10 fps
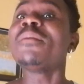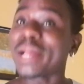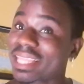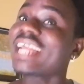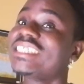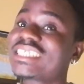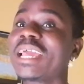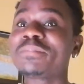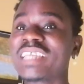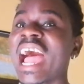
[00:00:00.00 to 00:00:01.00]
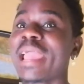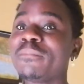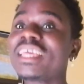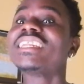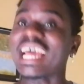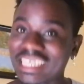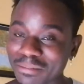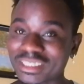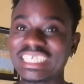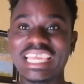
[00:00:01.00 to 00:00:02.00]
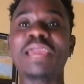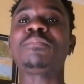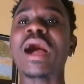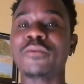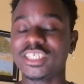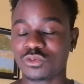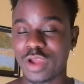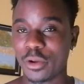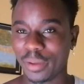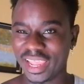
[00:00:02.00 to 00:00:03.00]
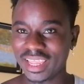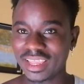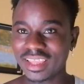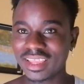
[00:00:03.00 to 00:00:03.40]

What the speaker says: But at the same time, now them still get powers where we.